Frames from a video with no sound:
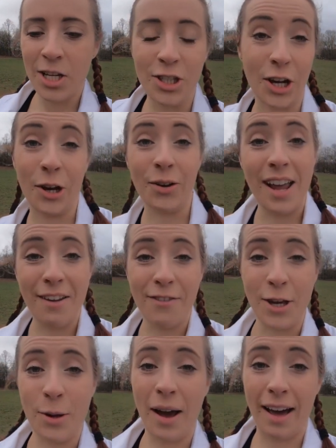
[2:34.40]
So
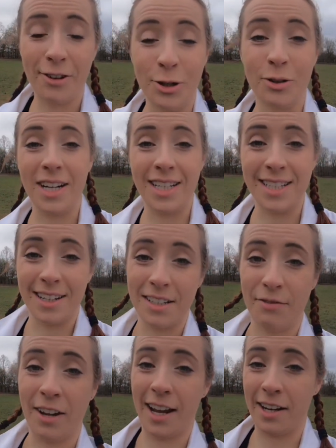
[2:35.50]
if you haven't already
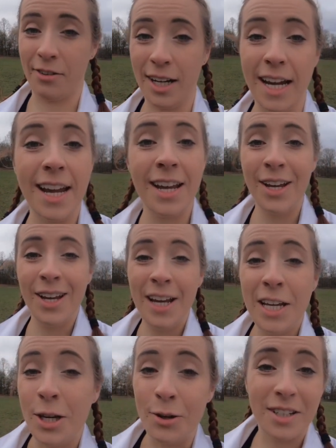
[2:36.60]
started
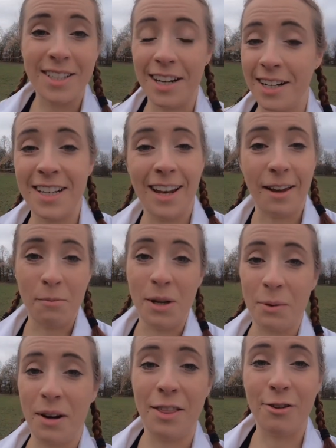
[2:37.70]
Veganuary, you could start it like
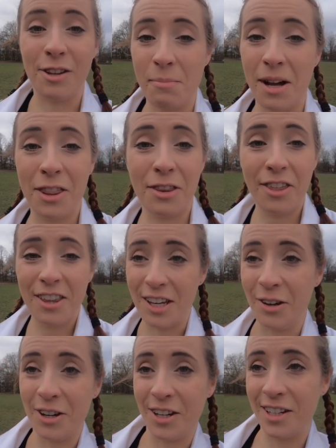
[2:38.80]
midway through the month.
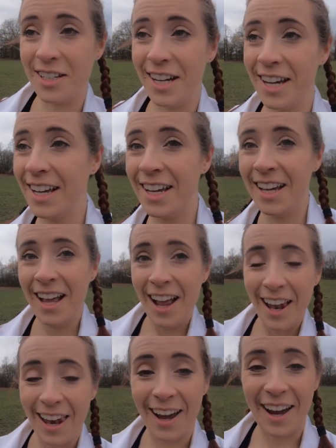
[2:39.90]
You
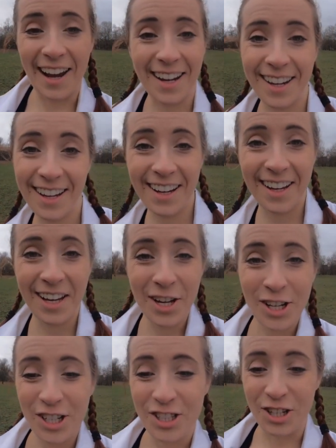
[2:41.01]
could like
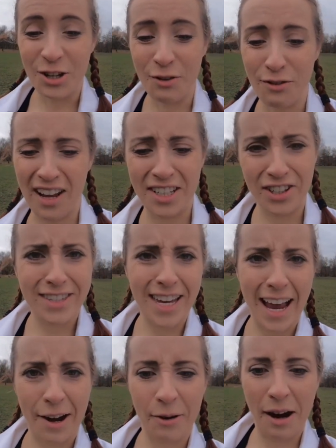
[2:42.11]
do
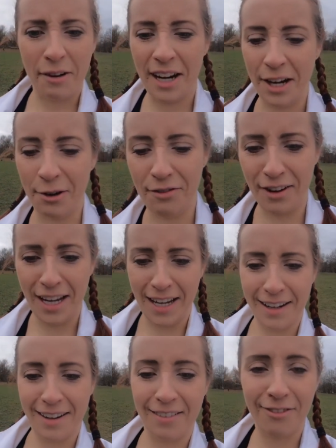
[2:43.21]
vegetarian or
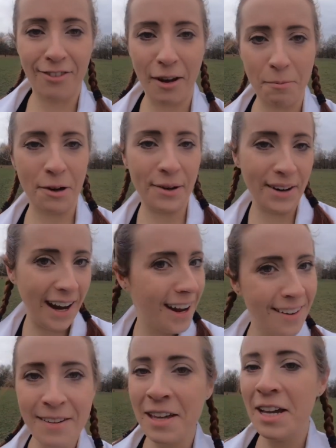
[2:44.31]
vegan
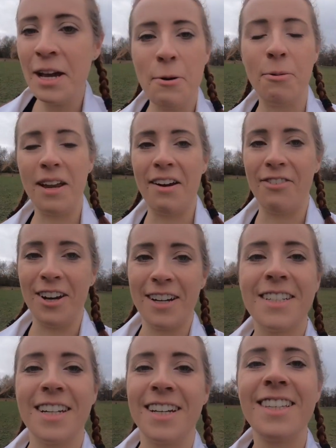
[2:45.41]
February,
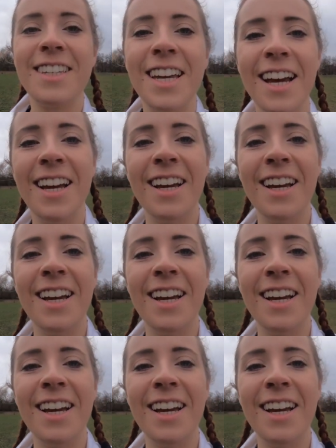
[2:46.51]
whatever. Just,